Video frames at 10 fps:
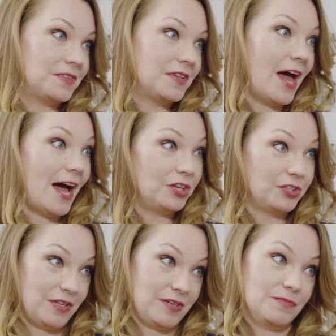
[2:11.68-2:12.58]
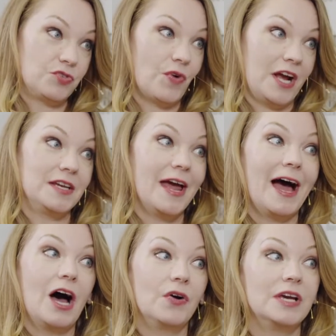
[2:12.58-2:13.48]
the algorithms right
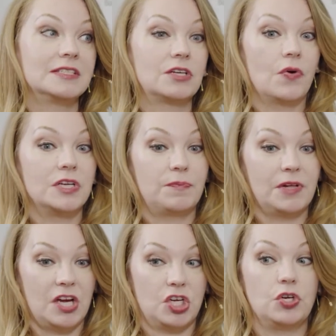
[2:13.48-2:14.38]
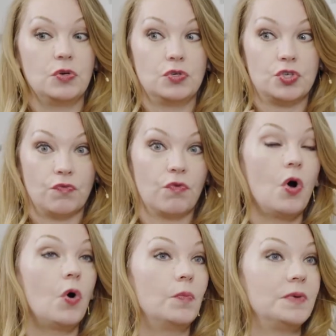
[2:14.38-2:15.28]
now is going to play a huge role,